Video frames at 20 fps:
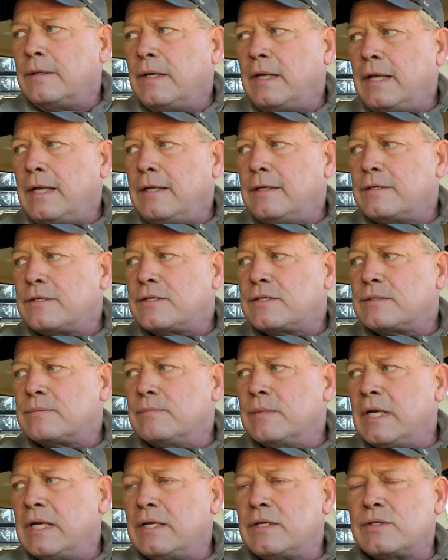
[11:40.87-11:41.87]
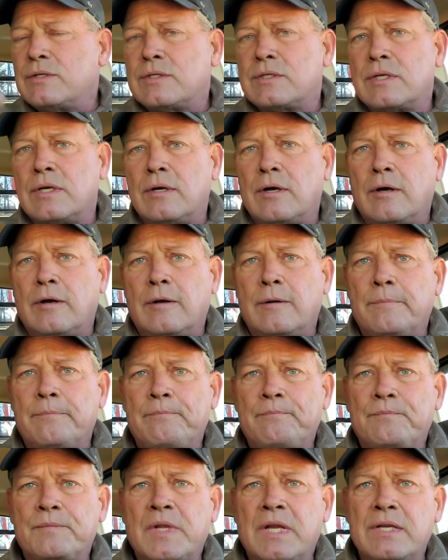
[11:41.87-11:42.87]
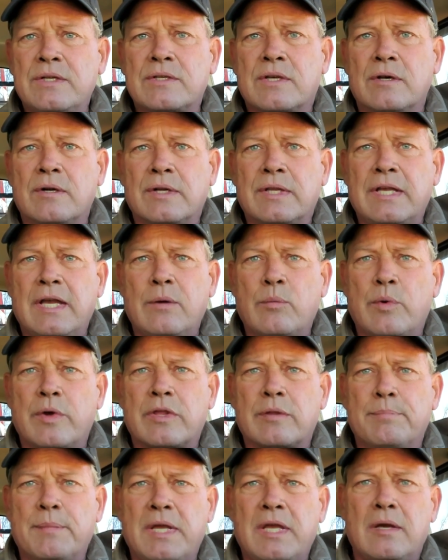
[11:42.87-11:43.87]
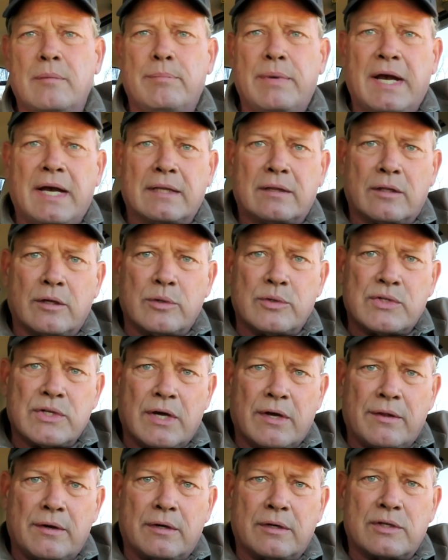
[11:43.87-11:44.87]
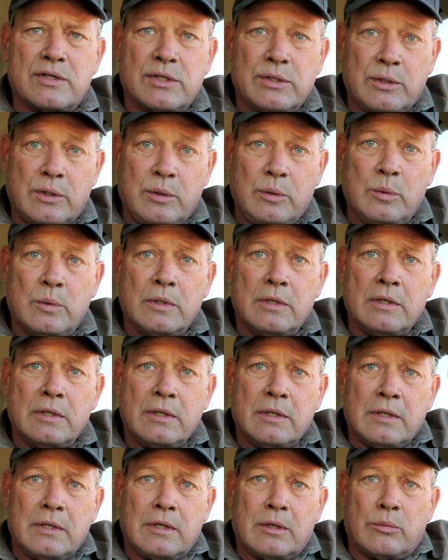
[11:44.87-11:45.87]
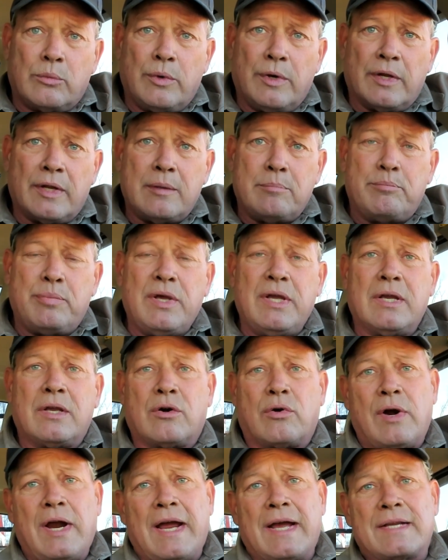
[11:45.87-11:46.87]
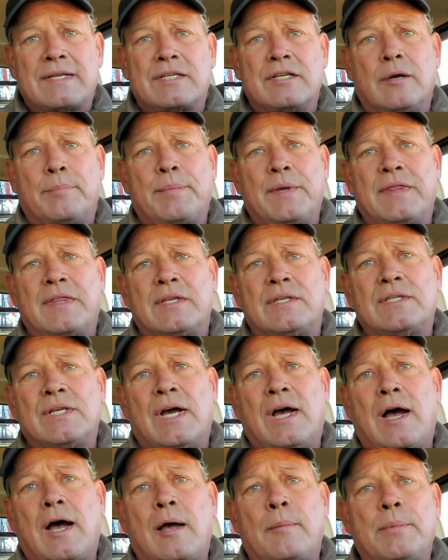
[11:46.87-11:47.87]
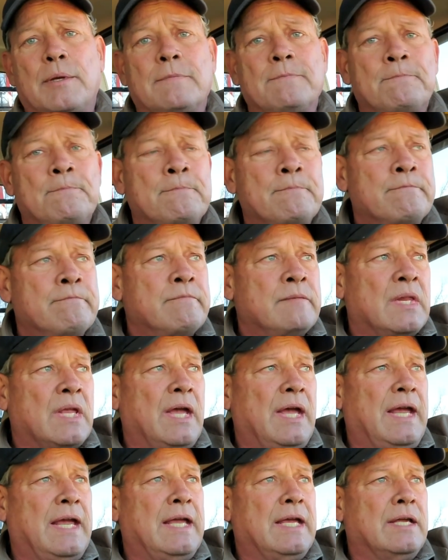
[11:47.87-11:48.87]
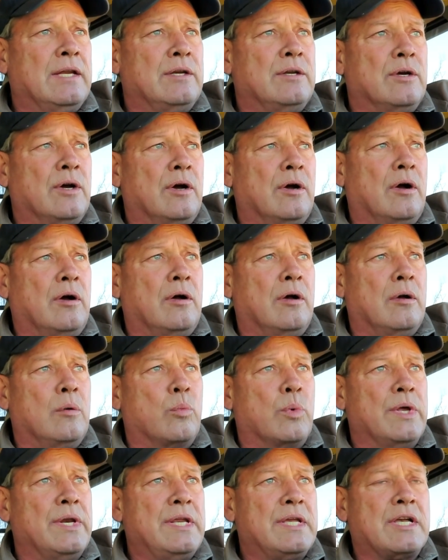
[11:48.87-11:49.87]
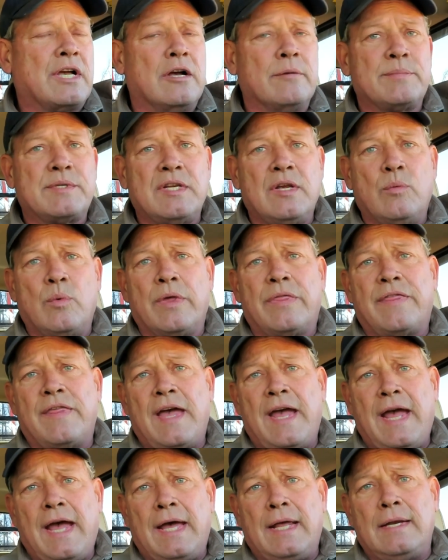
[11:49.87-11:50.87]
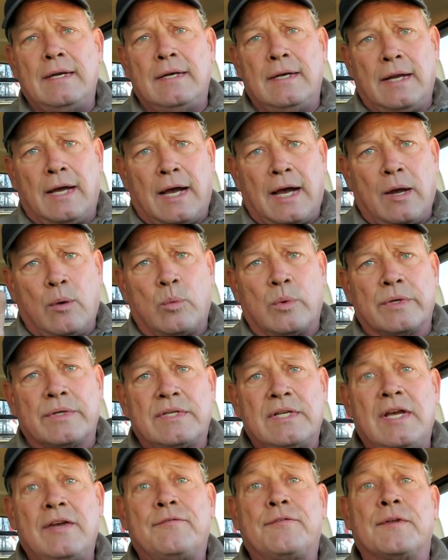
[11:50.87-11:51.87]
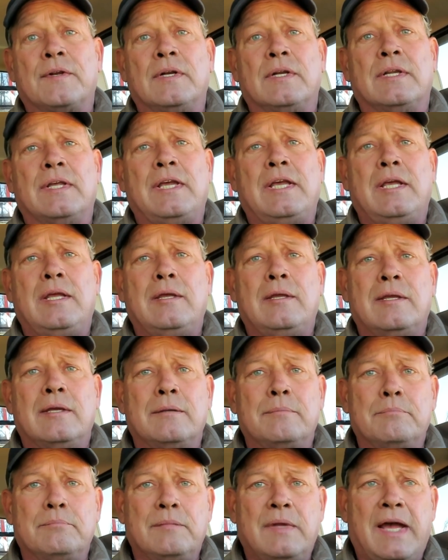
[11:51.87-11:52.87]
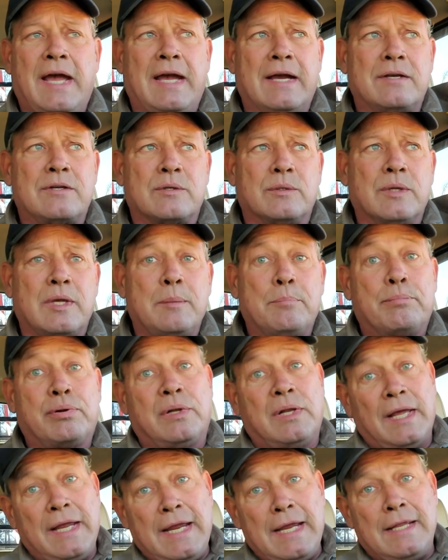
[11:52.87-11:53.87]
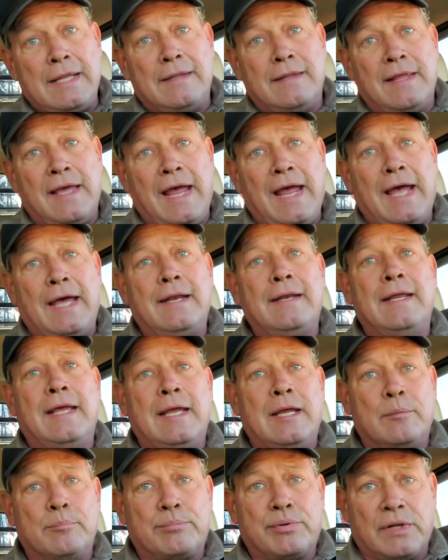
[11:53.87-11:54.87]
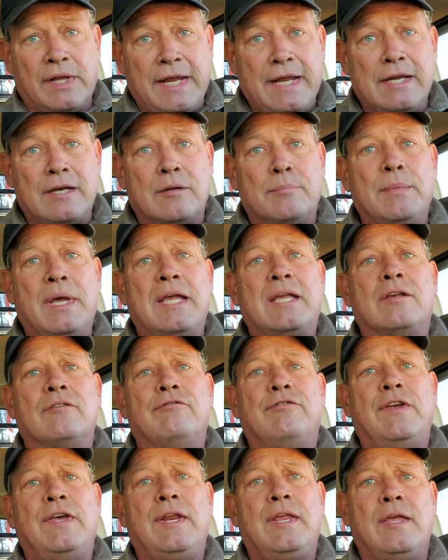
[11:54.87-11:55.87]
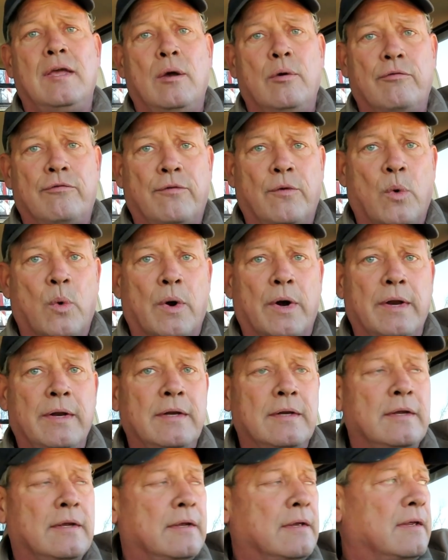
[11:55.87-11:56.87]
he's going to get with me about those other two really big cracks up at the top. And when he comes in with that, I will definitely actually plan that and plan to make a video for it.